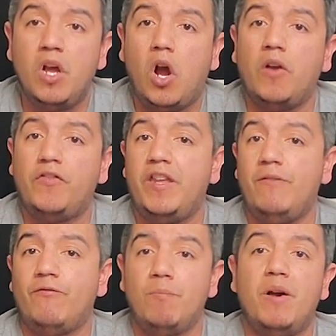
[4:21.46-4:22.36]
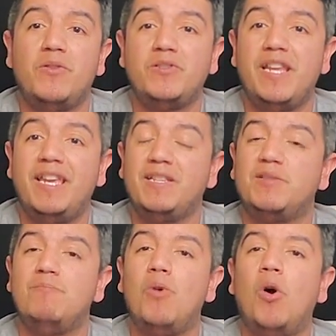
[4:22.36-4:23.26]
Our theme for Mother's Day
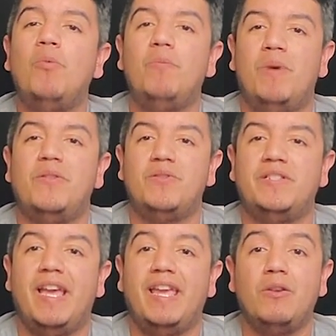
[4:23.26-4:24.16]
is Mobile Mother's Day,